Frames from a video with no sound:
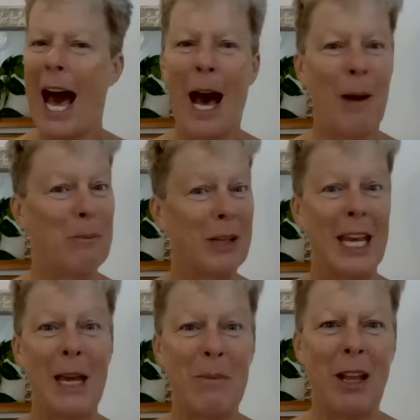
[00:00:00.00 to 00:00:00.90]
Um,
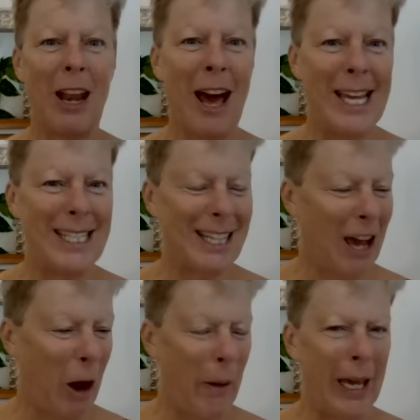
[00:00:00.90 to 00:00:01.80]
keep the light
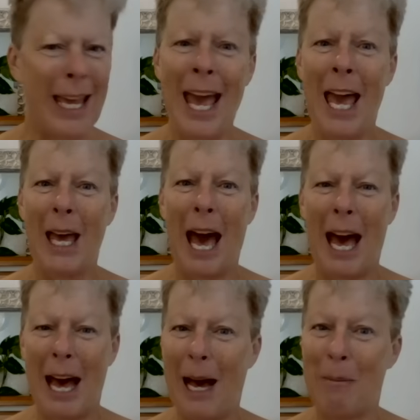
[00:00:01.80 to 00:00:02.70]
going.
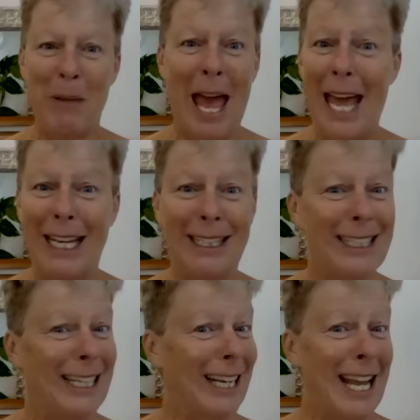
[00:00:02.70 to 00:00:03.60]
Um, and
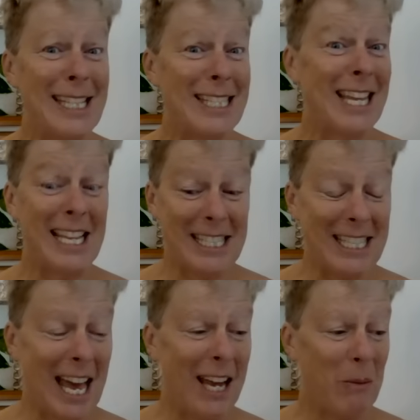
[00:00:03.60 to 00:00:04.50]
let's get
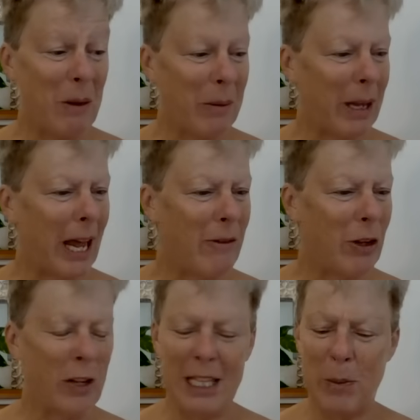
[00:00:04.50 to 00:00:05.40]
started. What I'm going to have
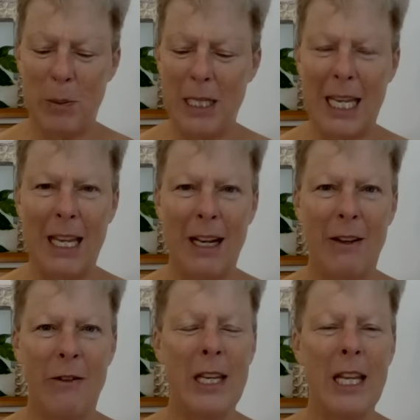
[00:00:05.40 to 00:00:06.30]
a look in this
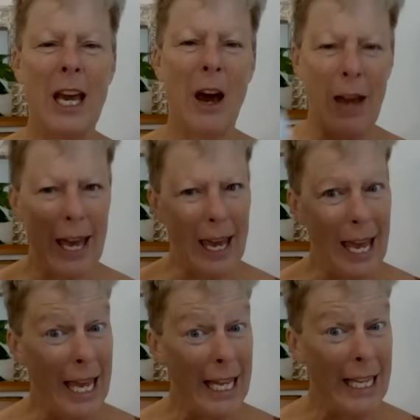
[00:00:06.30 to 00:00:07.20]
particular video, uh,
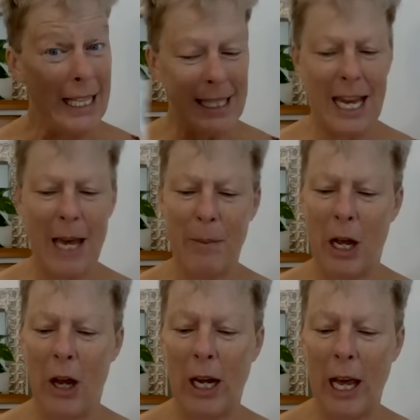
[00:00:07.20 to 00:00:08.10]

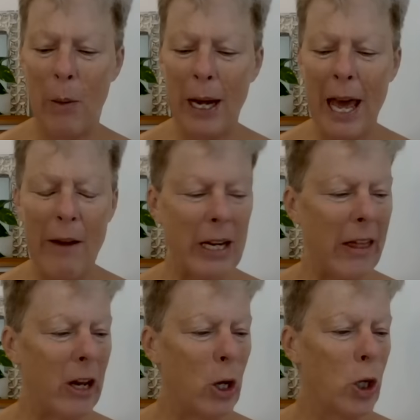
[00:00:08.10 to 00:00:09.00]
entertainment only, I want to
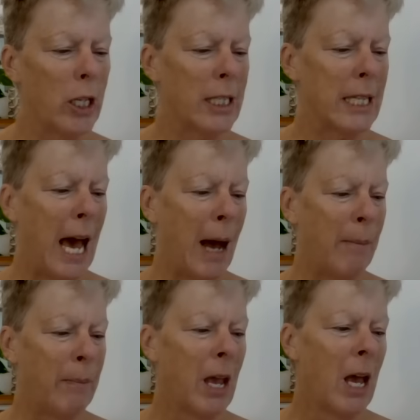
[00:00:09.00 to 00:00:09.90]
have another look at
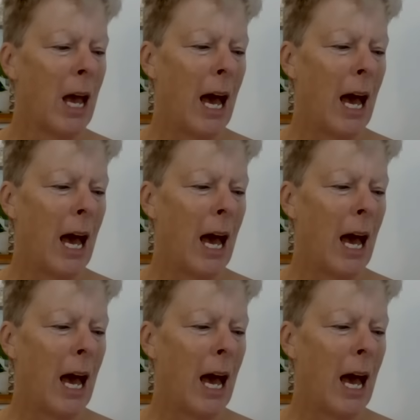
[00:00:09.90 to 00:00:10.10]
um,